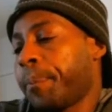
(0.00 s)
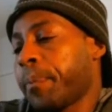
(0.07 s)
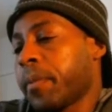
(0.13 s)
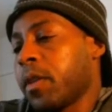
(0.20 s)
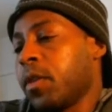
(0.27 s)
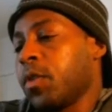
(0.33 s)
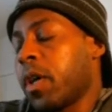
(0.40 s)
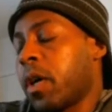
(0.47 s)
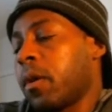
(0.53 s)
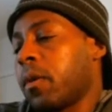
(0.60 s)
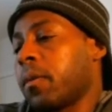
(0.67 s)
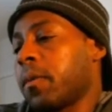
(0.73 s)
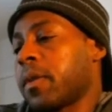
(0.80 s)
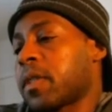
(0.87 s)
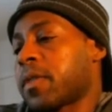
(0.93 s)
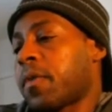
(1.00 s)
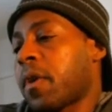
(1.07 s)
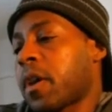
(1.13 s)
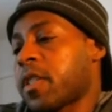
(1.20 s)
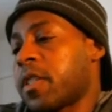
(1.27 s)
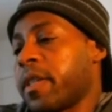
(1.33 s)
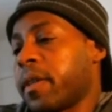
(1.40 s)
you know, as
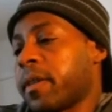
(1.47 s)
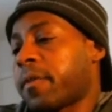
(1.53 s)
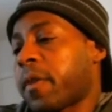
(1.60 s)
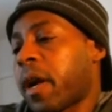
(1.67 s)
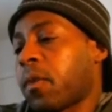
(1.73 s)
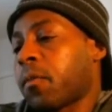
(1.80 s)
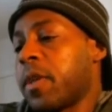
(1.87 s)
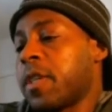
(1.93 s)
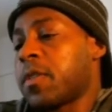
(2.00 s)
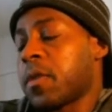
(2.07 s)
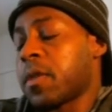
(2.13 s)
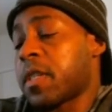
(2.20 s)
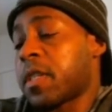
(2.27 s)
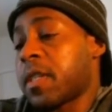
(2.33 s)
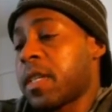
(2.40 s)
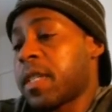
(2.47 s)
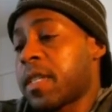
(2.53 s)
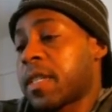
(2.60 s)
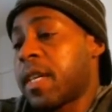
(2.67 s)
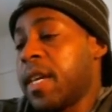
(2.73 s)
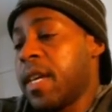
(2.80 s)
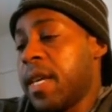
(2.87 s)
far as identifying resources
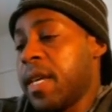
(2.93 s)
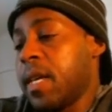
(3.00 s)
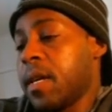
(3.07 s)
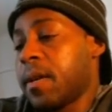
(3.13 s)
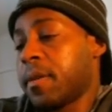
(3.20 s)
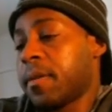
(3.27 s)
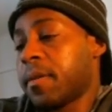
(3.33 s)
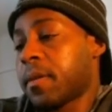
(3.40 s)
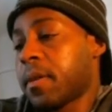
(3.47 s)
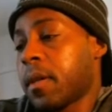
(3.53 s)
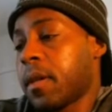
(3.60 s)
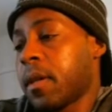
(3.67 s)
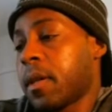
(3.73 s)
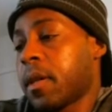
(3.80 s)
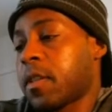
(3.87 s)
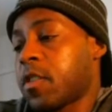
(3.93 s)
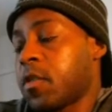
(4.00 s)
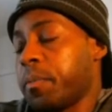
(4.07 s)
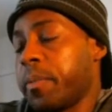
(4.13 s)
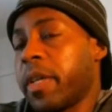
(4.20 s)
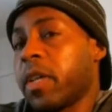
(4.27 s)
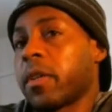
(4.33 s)
is key
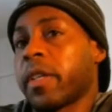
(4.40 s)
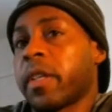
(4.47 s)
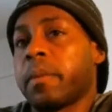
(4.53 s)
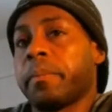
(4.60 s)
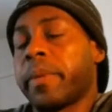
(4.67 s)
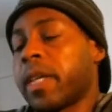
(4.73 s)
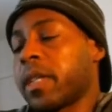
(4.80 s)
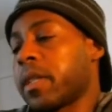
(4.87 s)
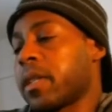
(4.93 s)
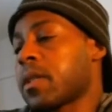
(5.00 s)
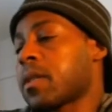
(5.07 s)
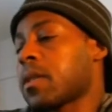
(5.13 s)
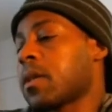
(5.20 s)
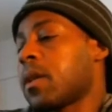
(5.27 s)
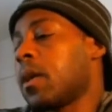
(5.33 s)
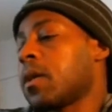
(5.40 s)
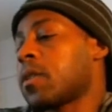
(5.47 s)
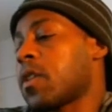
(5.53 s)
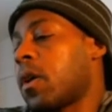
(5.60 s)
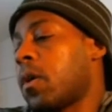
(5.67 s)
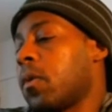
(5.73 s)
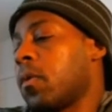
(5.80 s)
into building abundance.
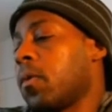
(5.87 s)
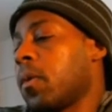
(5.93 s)
So